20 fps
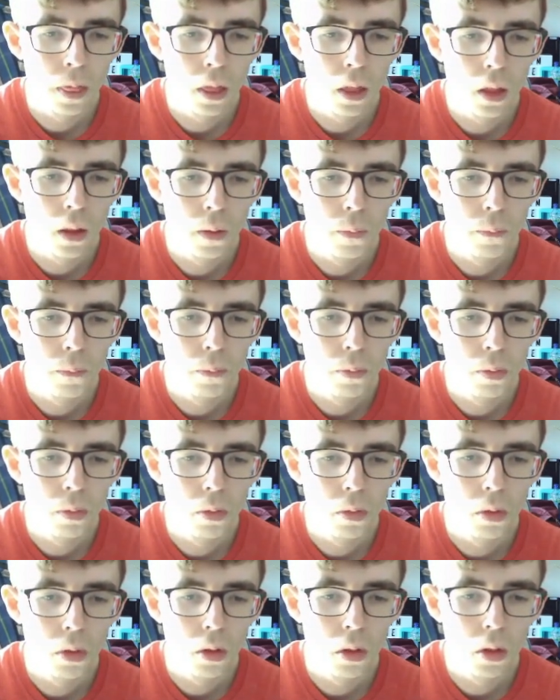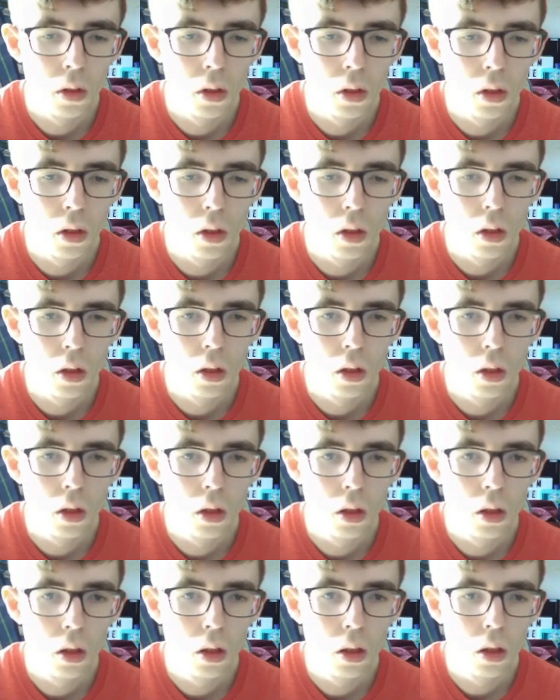
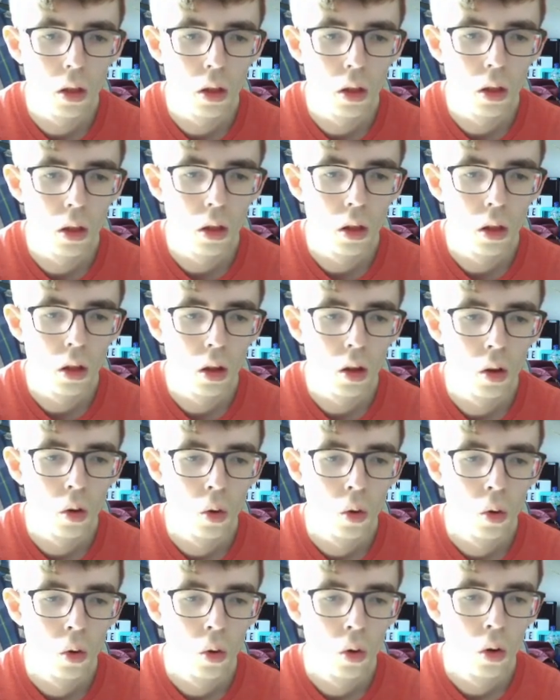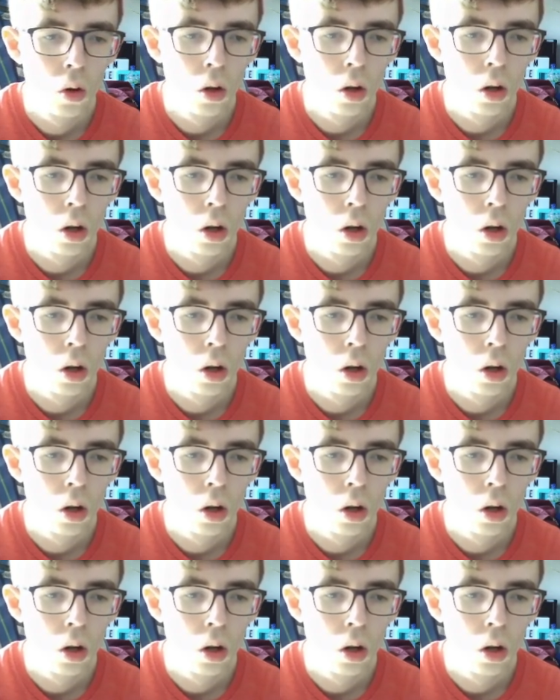(no one is talking)